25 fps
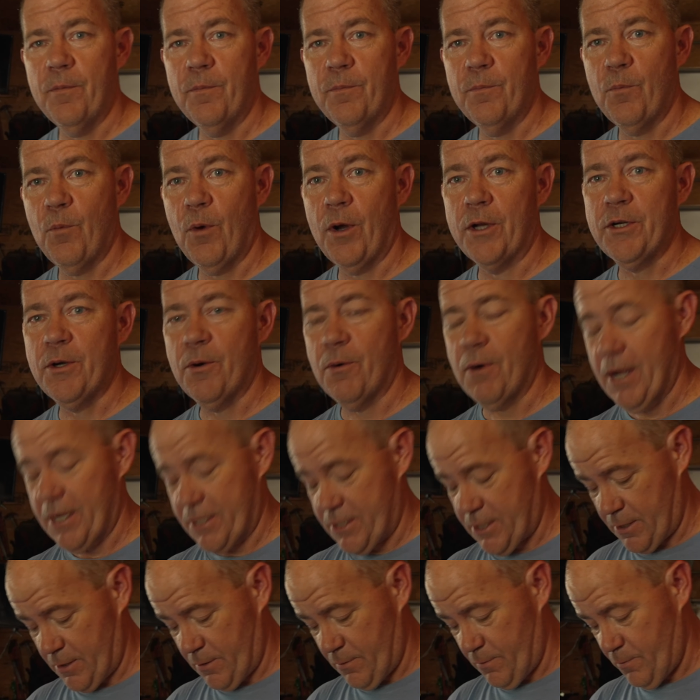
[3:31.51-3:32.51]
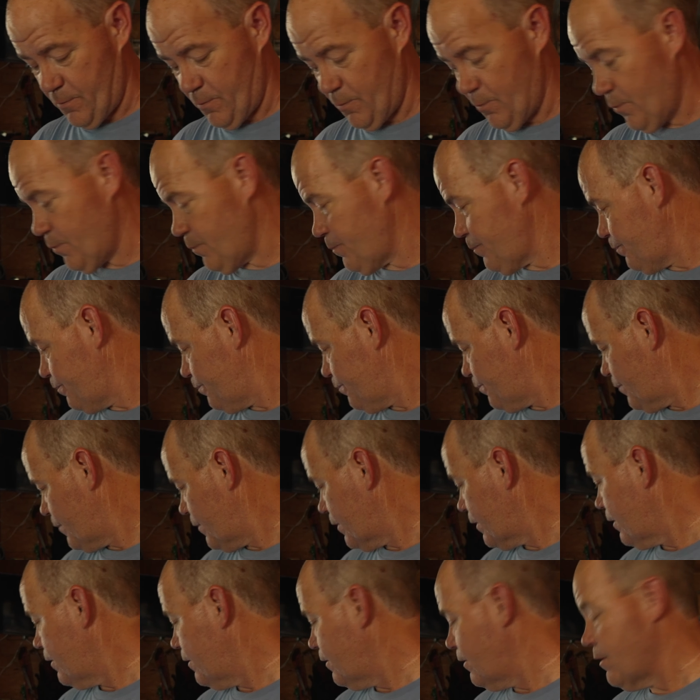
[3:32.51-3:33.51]
what direction
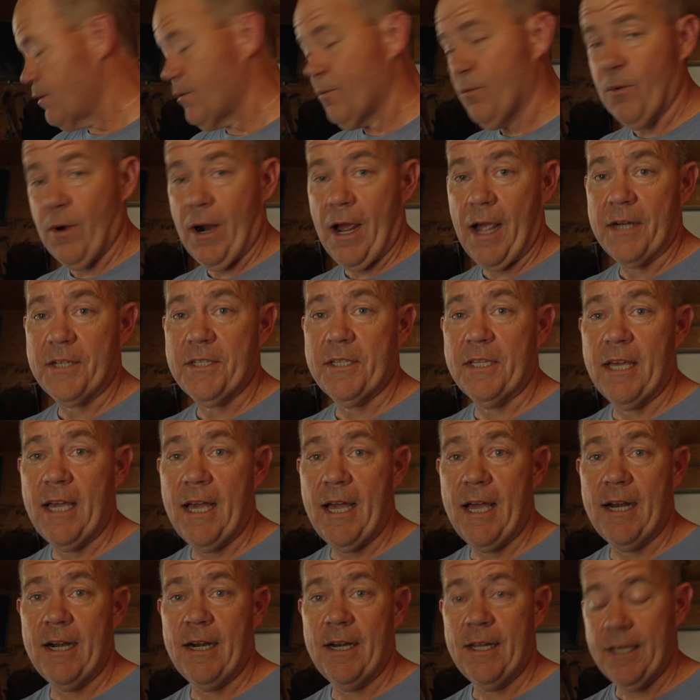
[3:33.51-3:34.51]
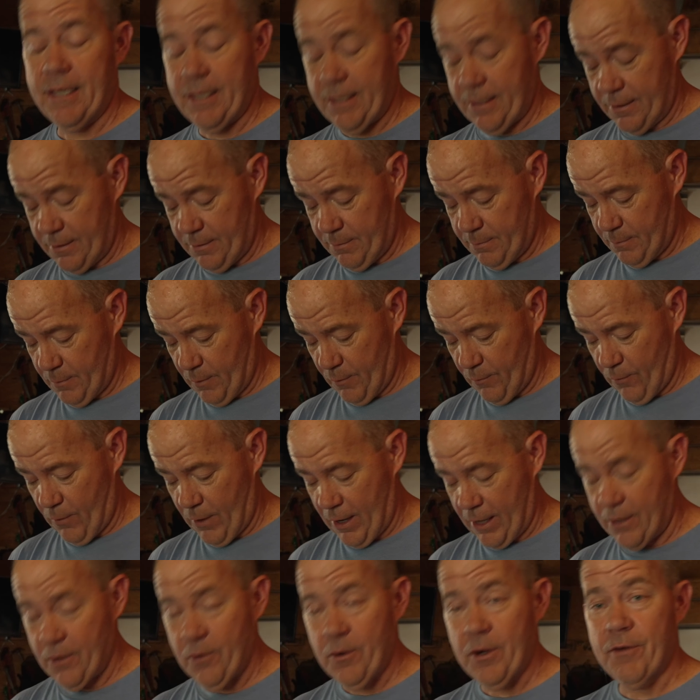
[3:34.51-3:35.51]
we're actually headed in before
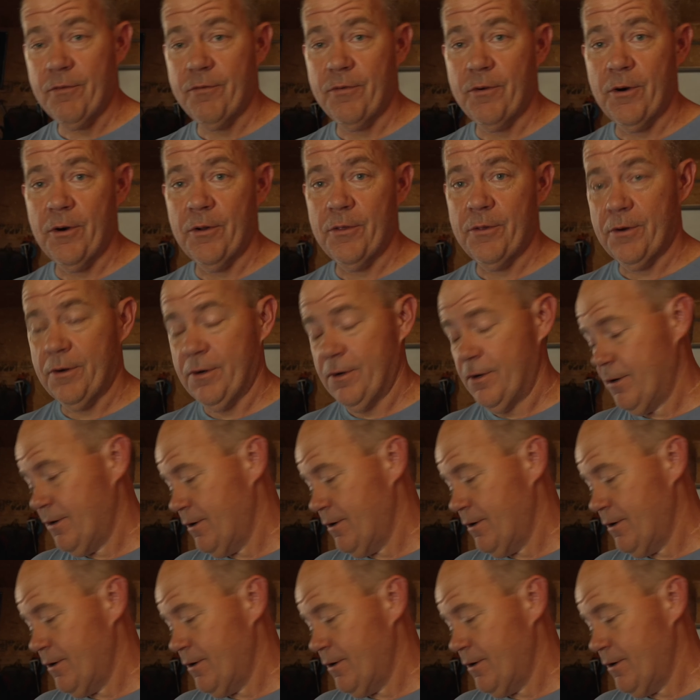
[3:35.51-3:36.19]
I go any further.